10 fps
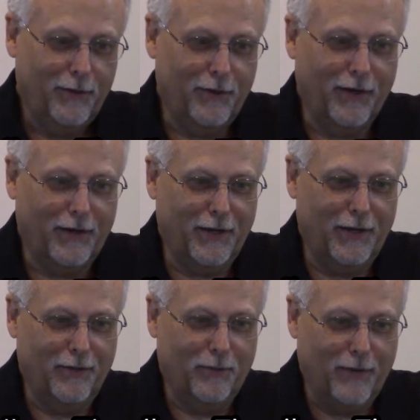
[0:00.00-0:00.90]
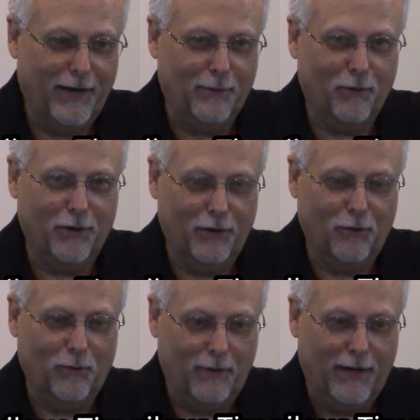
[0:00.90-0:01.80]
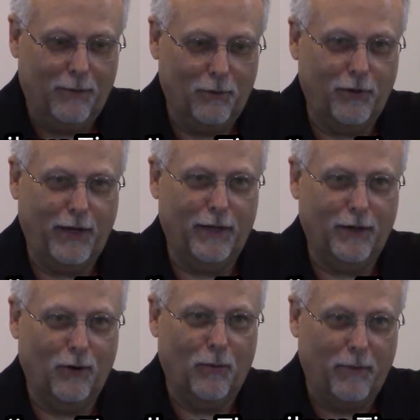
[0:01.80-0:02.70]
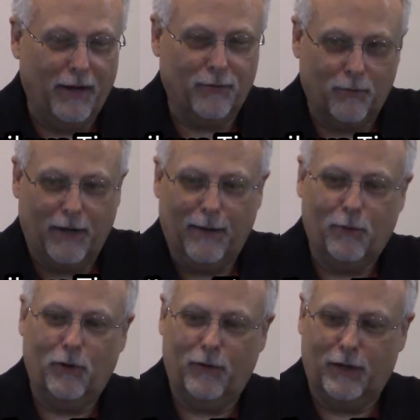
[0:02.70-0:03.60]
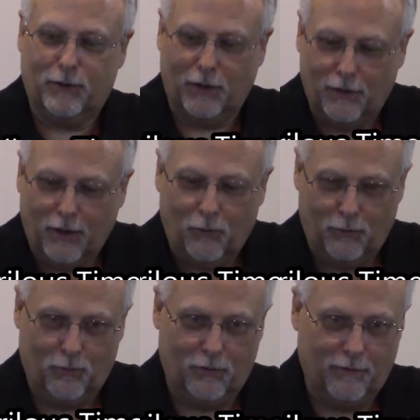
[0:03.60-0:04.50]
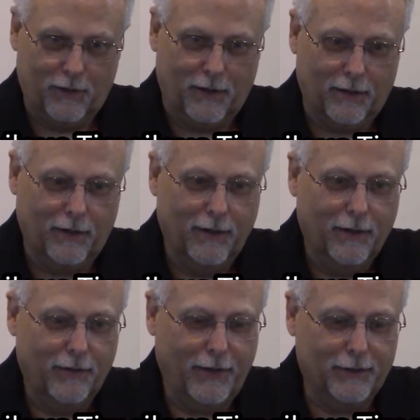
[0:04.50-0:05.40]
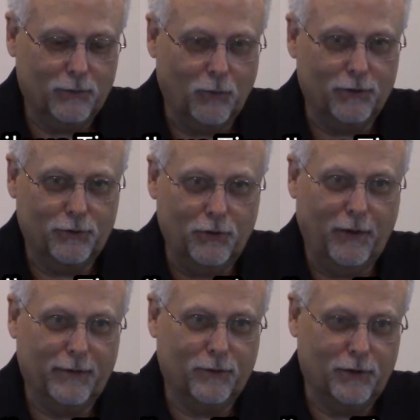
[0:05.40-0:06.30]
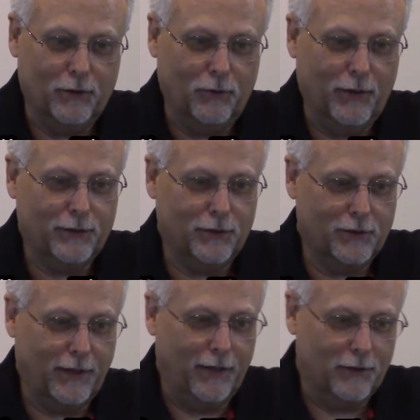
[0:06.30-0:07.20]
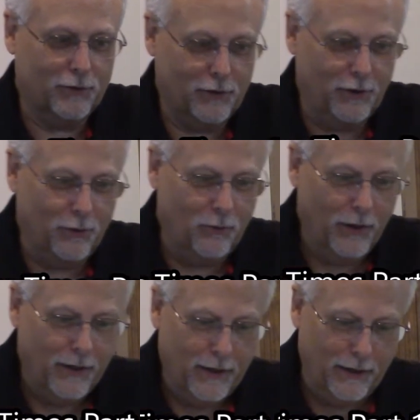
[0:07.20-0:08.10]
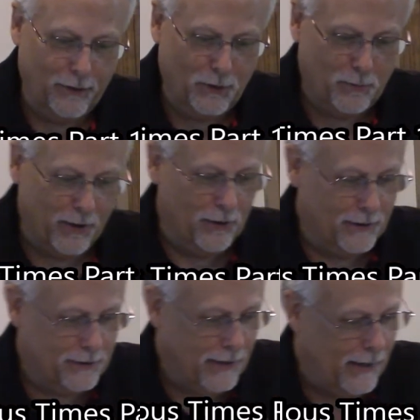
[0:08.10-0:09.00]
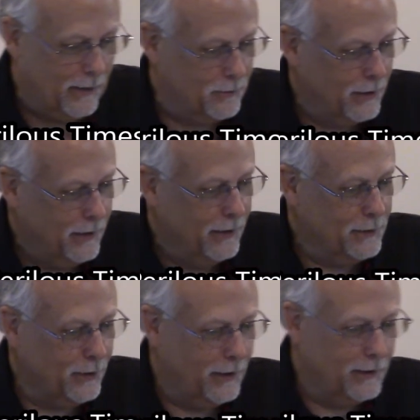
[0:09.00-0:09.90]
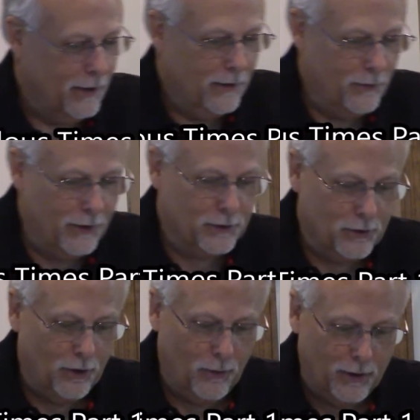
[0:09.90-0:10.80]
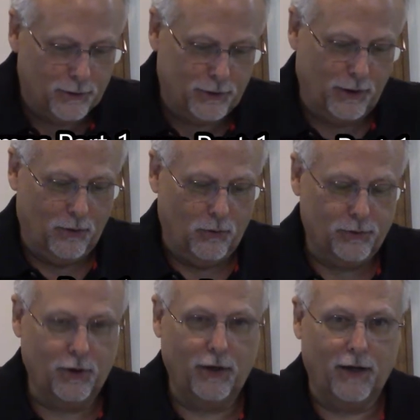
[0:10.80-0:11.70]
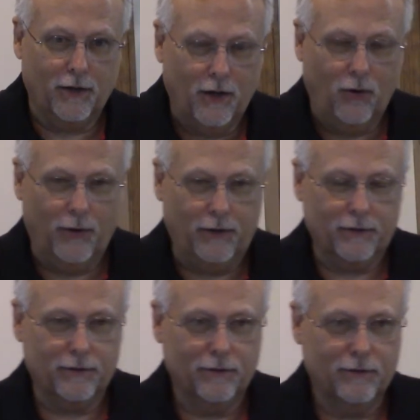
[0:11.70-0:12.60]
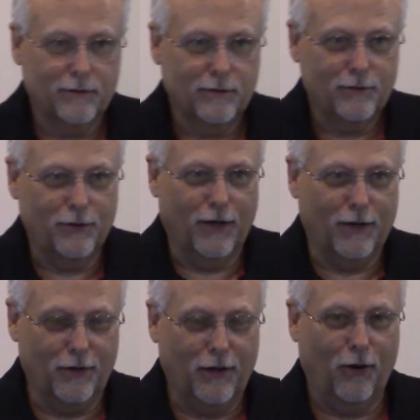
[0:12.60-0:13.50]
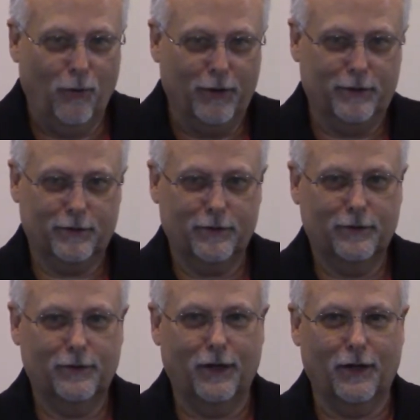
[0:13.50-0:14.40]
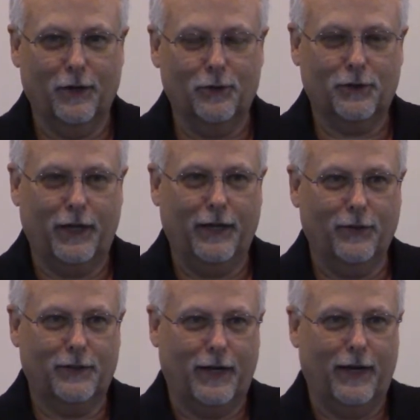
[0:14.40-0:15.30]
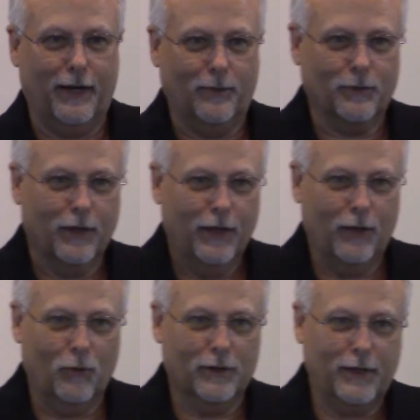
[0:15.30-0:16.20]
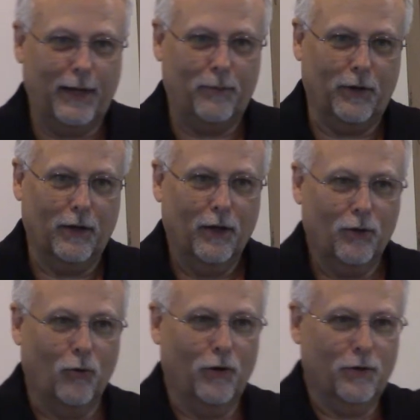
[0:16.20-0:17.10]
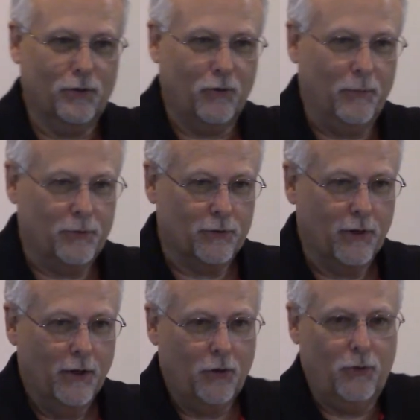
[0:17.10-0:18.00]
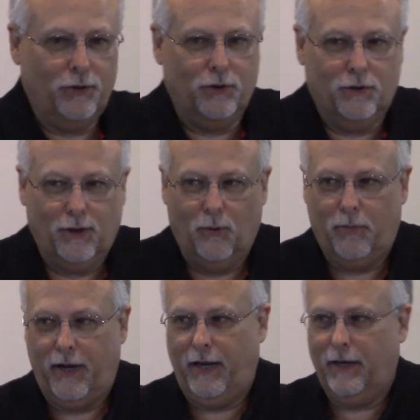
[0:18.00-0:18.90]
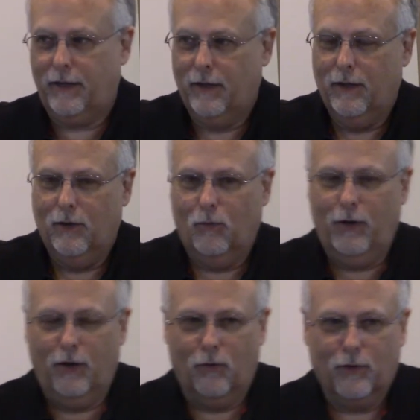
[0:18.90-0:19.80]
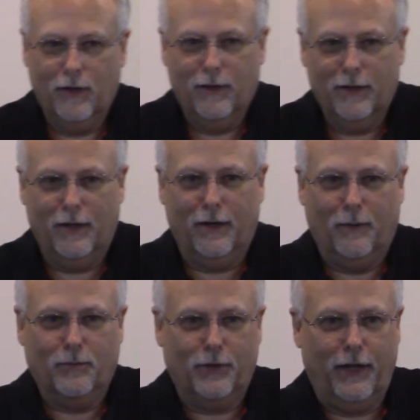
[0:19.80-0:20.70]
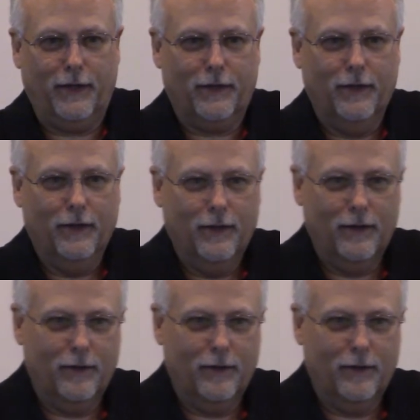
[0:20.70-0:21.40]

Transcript: You got to get in the Bible and know the Bible. You can't know about the Bible. You've got to know the Word of God. That's what you have to do. That's the challenge to you in these perilous times. He said, this know also. So you ought to know it. You ought to know it. You ought to understand the times and what's happening according to the Scriptures. Christians don't panic. We don't get upset.